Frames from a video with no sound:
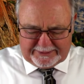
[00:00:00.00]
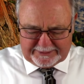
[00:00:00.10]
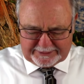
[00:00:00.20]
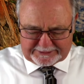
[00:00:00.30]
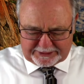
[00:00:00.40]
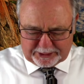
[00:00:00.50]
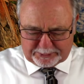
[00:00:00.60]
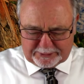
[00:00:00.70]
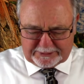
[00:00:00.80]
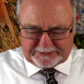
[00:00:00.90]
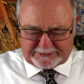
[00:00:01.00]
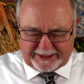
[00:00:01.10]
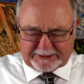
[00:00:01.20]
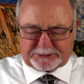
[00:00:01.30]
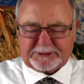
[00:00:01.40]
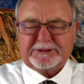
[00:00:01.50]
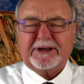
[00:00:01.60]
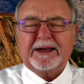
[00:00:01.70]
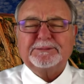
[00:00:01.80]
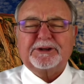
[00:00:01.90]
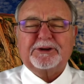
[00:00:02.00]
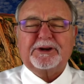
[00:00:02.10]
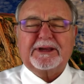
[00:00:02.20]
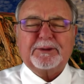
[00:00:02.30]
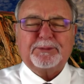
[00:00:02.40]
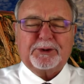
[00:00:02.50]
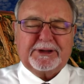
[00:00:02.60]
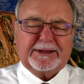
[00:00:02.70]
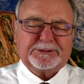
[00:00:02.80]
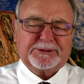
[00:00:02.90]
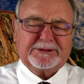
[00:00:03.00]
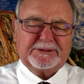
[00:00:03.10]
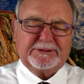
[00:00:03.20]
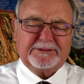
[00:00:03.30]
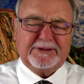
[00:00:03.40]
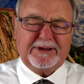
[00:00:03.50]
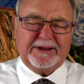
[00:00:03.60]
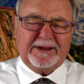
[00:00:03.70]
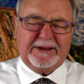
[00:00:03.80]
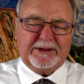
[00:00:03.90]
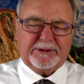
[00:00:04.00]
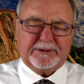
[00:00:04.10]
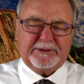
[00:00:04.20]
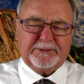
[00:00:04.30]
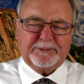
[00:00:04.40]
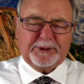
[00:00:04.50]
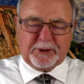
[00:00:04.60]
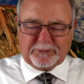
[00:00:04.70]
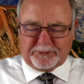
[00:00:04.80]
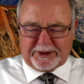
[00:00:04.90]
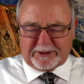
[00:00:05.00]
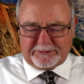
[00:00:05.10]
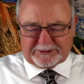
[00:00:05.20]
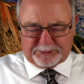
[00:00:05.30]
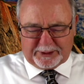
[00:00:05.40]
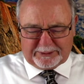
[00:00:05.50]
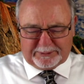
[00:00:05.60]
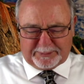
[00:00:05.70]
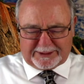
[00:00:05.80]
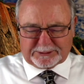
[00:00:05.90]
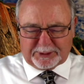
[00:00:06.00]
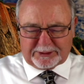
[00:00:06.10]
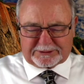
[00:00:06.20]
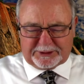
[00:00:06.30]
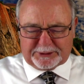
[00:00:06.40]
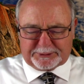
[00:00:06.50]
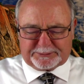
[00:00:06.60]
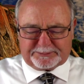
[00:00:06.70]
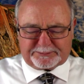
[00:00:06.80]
in these terrible, dangerous times that are going to get more dangerous. We don't fear because we look to you.